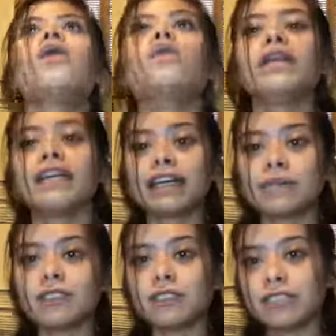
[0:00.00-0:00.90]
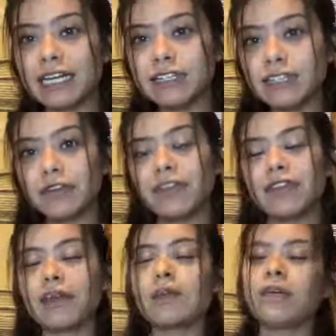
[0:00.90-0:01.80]
When it comes to gender,
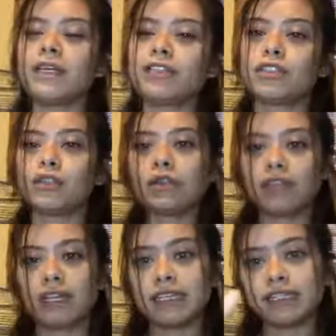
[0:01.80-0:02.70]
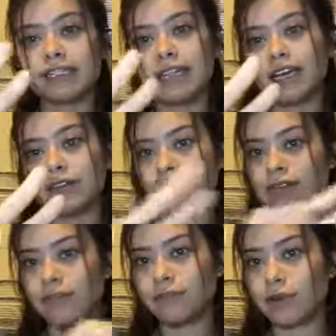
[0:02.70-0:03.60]
there will be 2 things they are
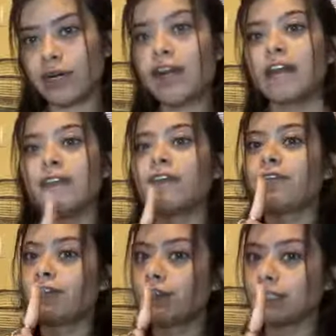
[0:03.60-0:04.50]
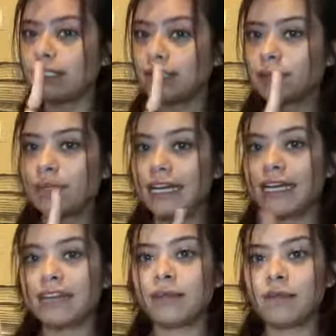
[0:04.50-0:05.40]
looking for. The first
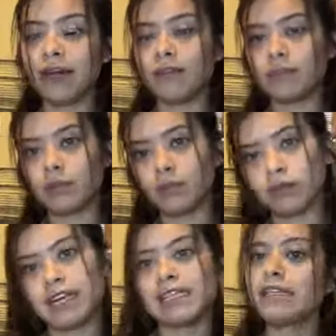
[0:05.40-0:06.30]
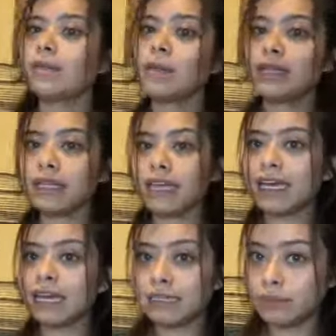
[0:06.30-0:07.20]
being the pelvic bone. Typically,
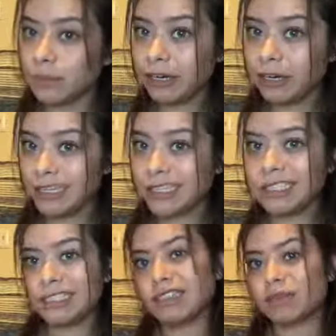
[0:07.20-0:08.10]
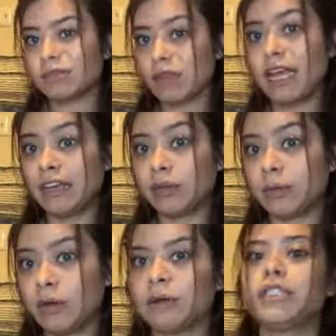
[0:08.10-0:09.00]
experienced
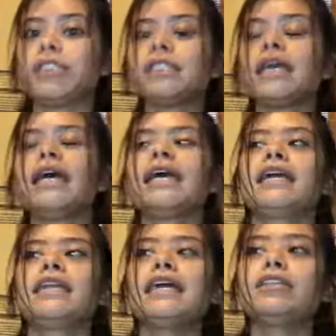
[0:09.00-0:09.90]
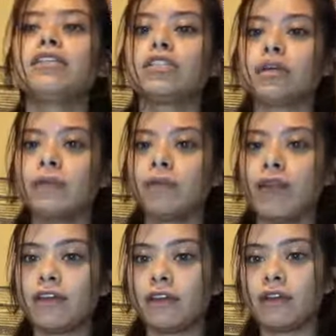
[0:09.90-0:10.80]
anthropologists can determine
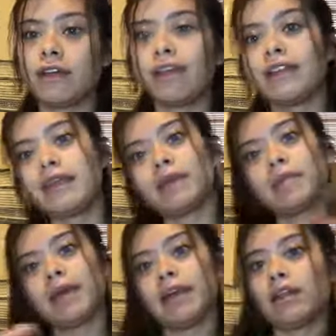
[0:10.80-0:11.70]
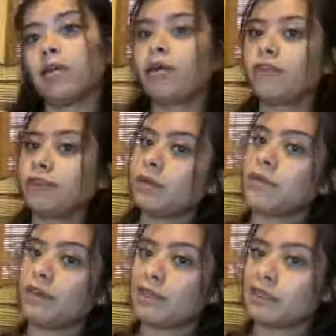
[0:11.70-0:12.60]
whether or not they were male or
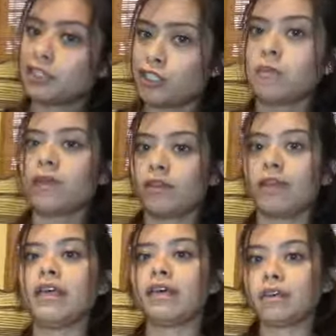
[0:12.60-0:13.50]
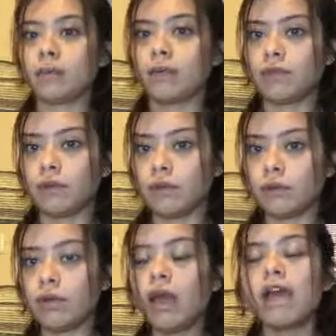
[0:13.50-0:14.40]
female just by looking at their pelvic
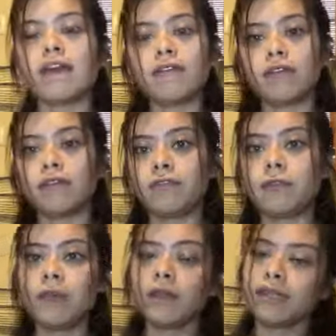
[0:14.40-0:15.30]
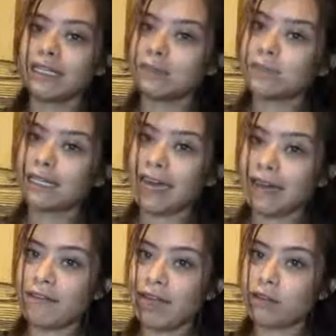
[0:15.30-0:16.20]
bone. If they were female, they typically
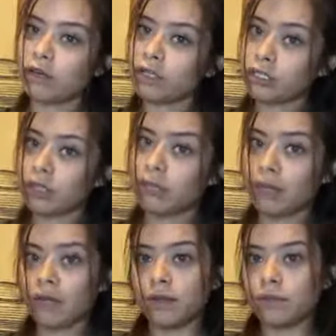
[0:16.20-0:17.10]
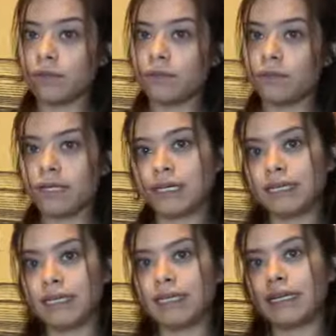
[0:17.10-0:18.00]
have a larger pelvic bone because
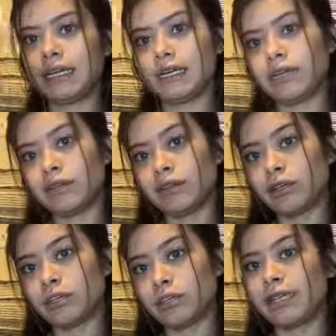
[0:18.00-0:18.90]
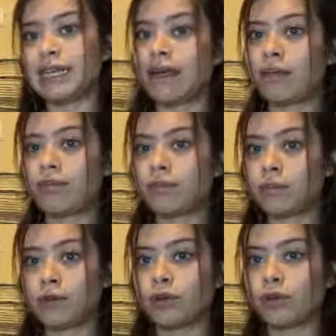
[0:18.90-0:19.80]
they need a larger canal for
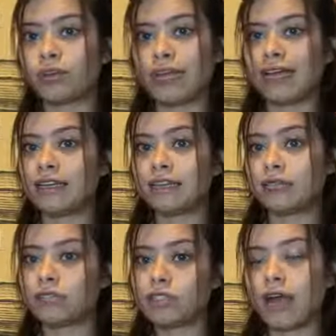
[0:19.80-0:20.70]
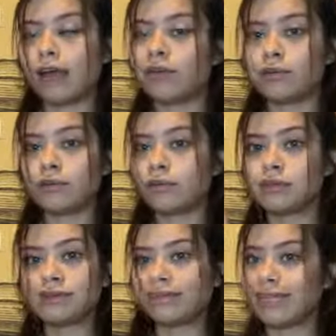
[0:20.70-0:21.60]
birth and child
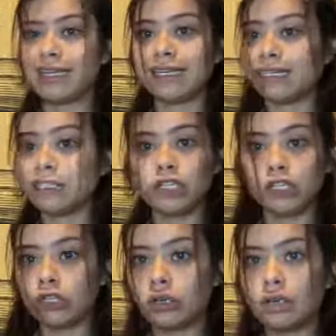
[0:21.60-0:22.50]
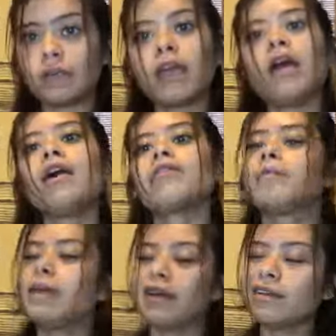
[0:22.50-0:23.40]
things, you know. For
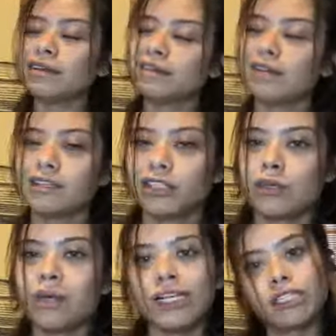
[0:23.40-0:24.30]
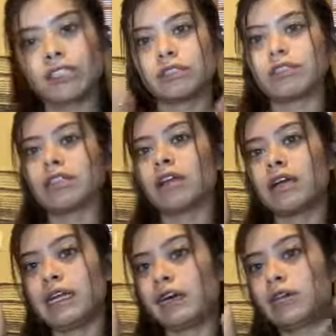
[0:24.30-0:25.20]
male, not so much, so it's a
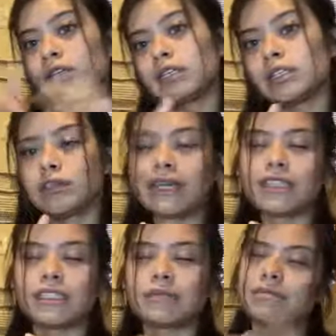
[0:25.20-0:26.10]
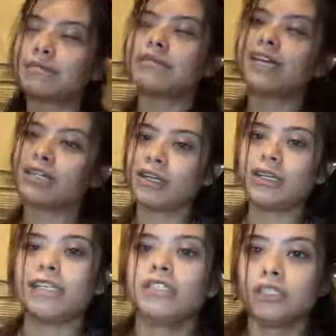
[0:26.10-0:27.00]
lot narrower. So that's a
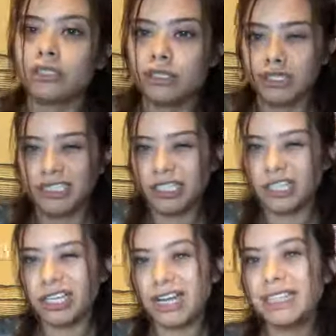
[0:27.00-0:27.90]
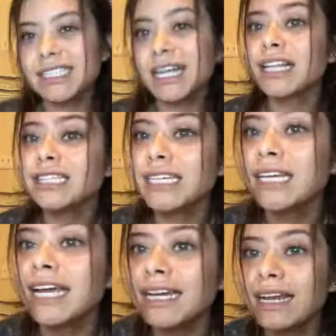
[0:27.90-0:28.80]
lot easier just to look at the
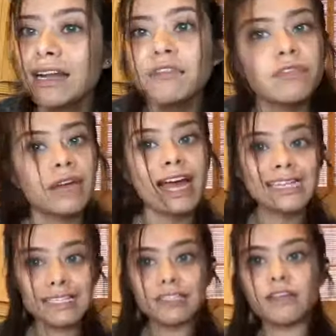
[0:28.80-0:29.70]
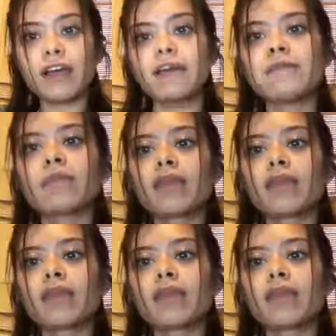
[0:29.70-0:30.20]
skeleton and identify.